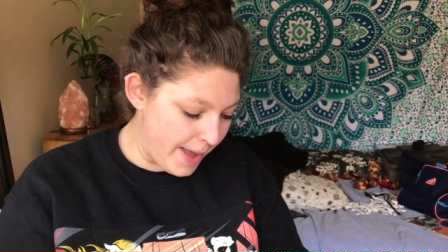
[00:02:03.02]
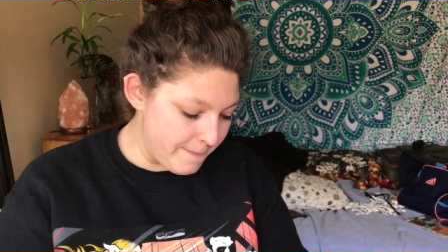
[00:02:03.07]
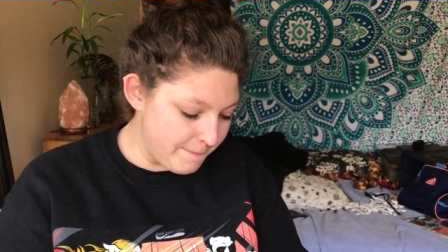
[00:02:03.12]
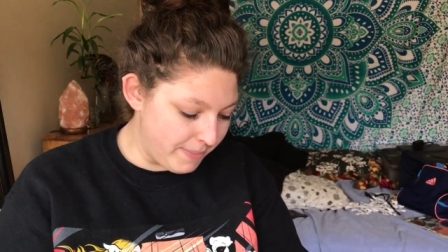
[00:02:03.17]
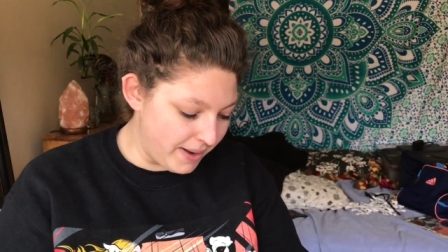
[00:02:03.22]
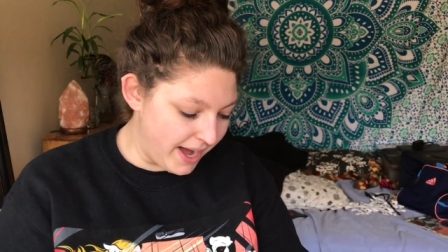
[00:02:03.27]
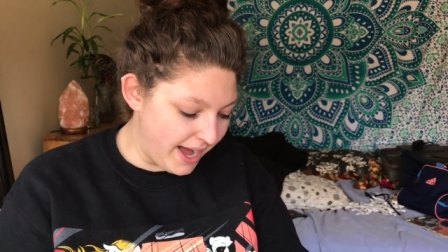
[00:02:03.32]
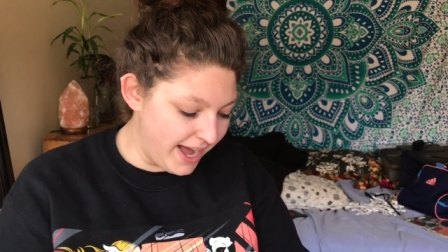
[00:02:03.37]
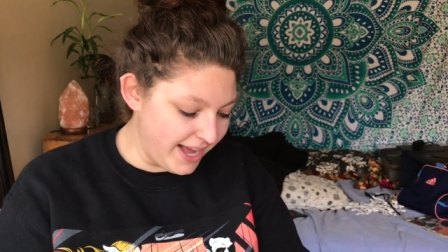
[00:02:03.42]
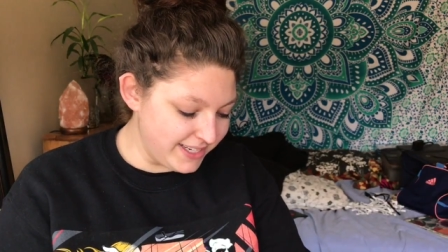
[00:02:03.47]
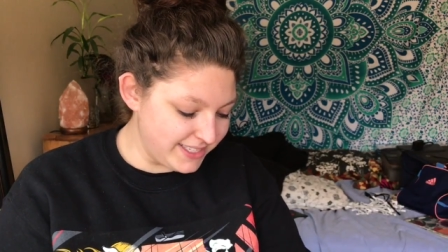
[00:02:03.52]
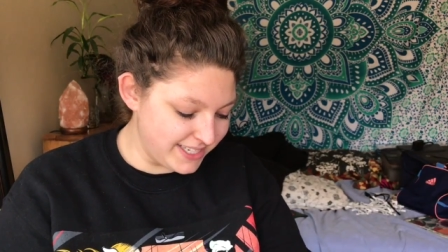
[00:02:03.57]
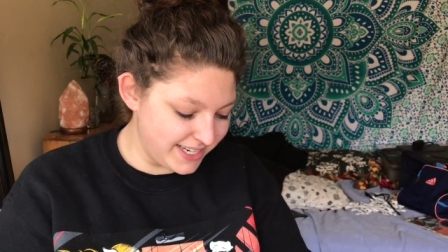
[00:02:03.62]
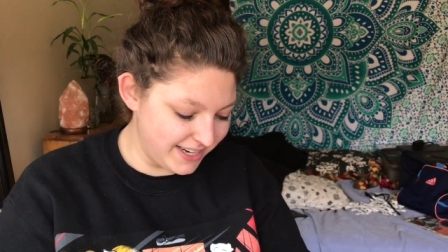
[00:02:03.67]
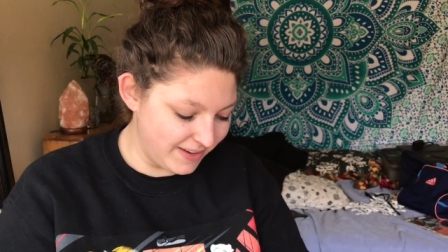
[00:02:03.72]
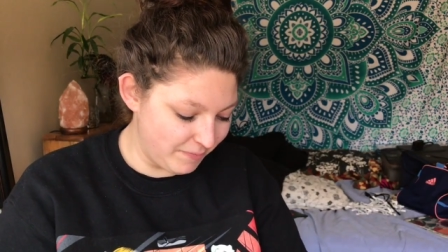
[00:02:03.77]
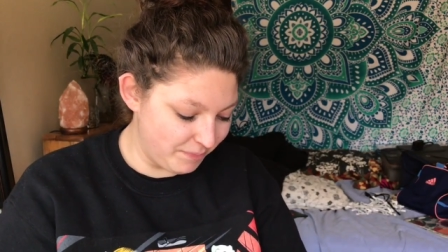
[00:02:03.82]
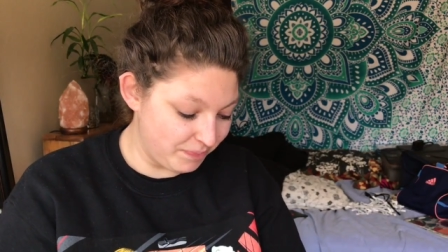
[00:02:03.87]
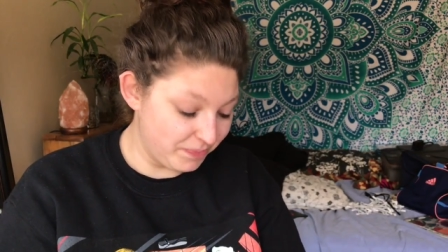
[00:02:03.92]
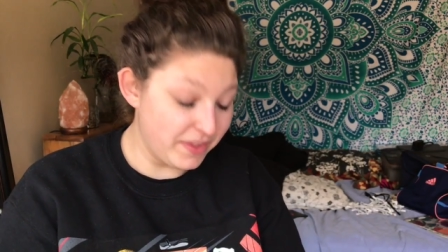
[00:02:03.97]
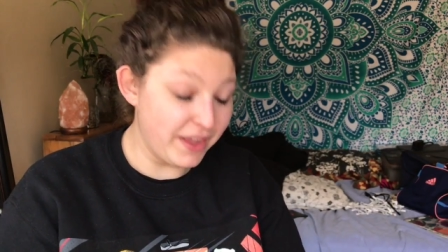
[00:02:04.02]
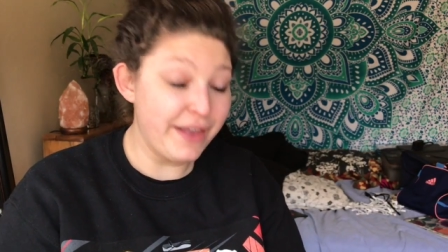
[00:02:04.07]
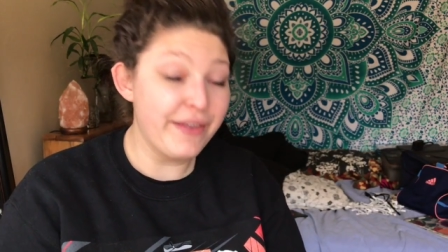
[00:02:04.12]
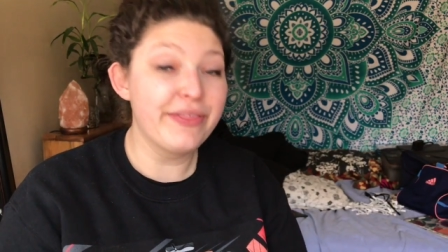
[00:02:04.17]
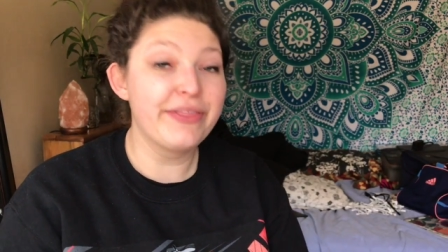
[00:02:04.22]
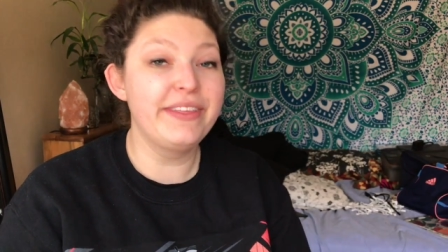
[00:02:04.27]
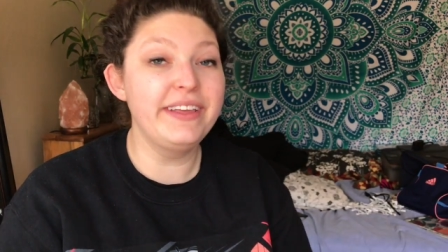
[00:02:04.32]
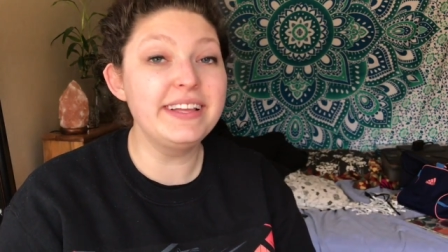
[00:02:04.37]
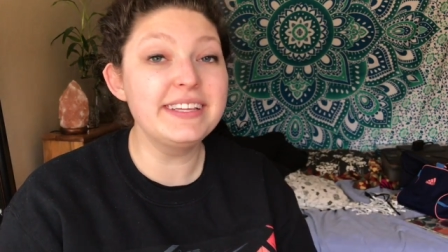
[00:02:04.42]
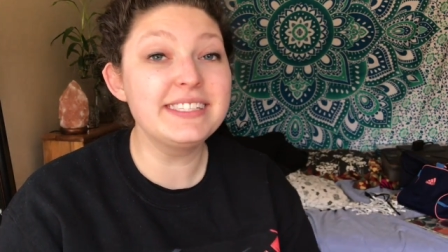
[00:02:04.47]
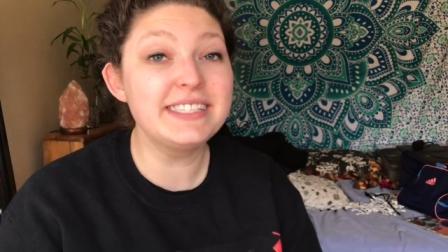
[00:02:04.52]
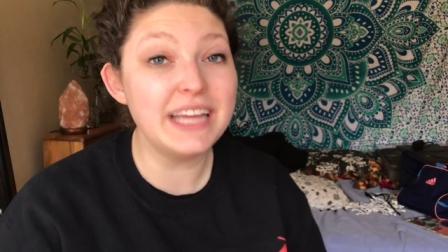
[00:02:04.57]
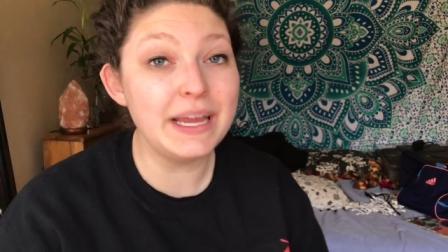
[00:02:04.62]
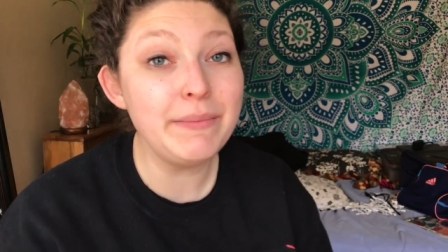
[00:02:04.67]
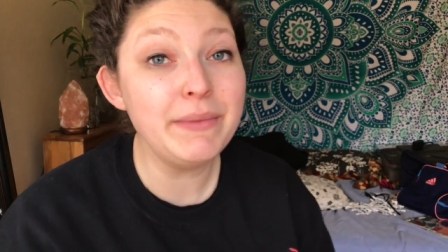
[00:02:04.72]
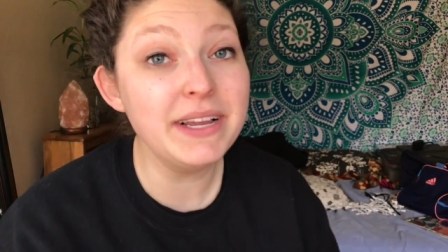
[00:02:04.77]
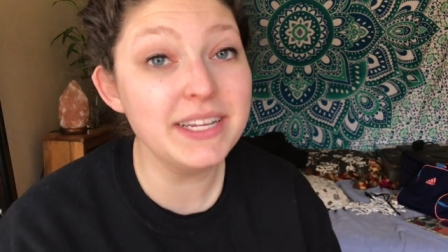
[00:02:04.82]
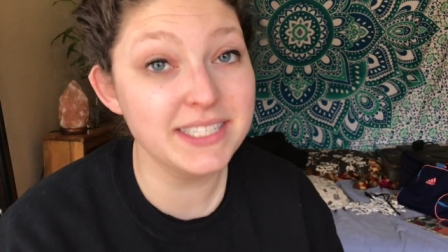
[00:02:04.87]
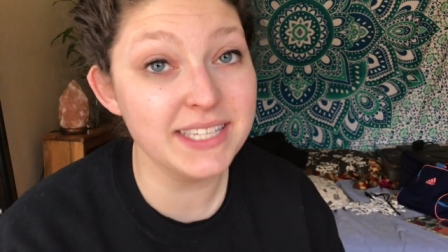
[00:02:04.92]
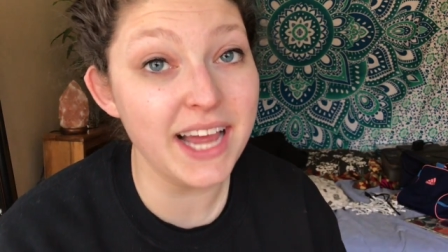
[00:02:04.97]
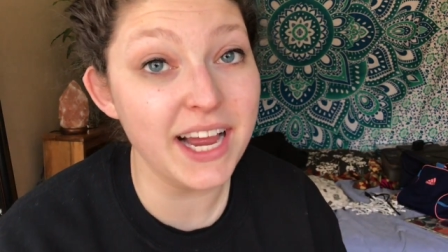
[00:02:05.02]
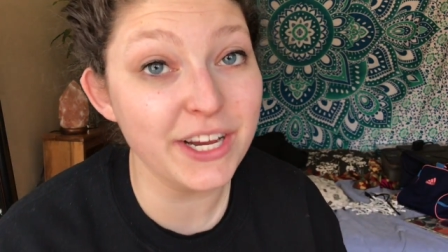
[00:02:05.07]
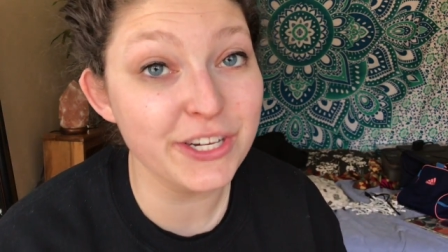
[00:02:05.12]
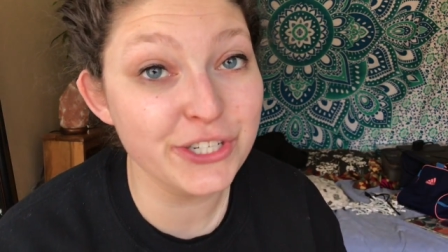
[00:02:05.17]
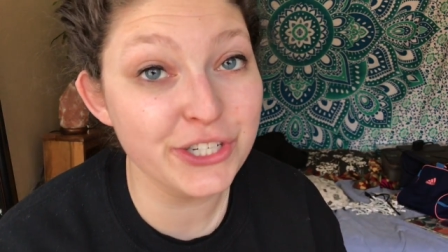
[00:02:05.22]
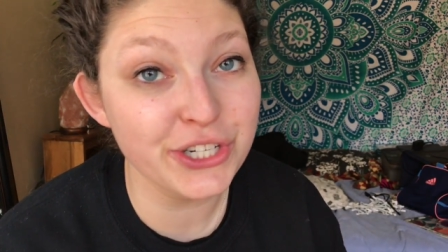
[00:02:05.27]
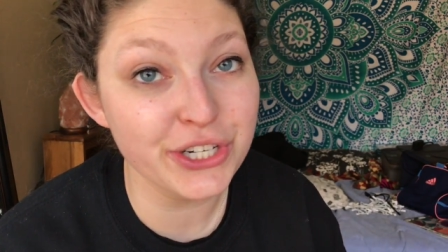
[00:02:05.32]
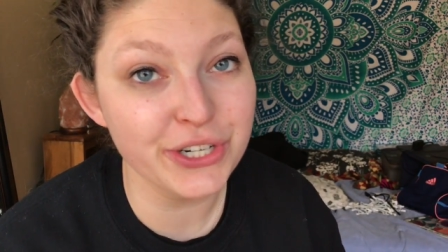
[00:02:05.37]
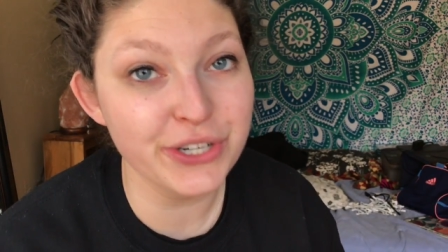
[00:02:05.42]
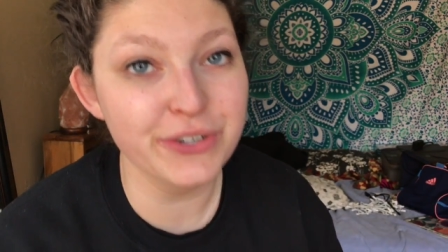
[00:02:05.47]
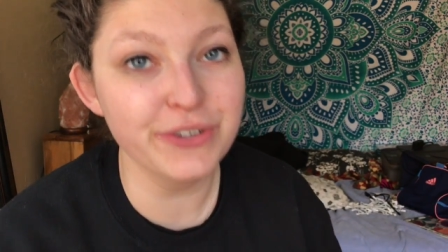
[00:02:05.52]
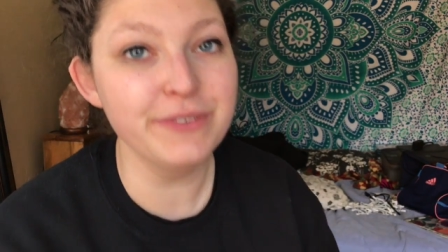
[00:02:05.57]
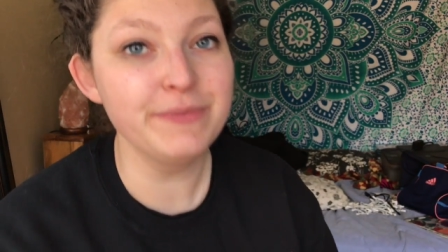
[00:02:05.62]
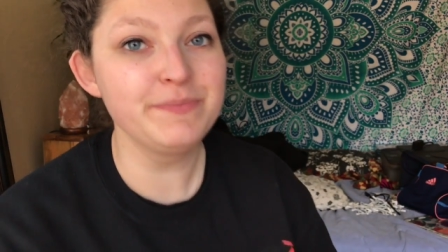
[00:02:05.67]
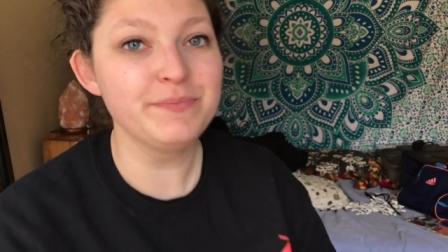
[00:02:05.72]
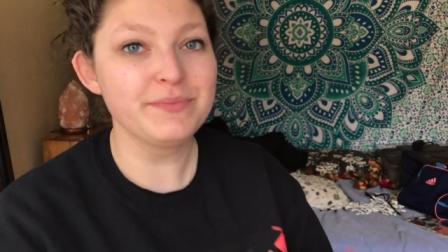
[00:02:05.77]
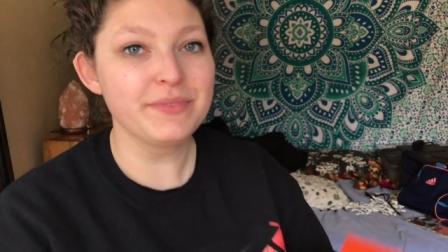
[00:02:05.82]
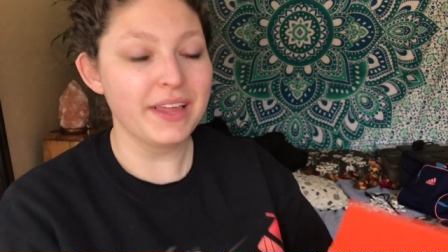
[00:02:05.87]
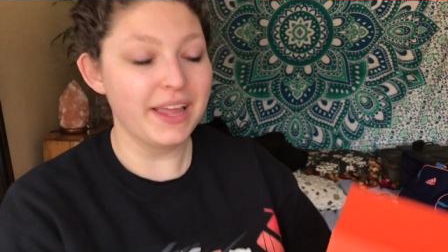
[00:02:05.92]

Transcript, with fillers: I bought the same exact shoe,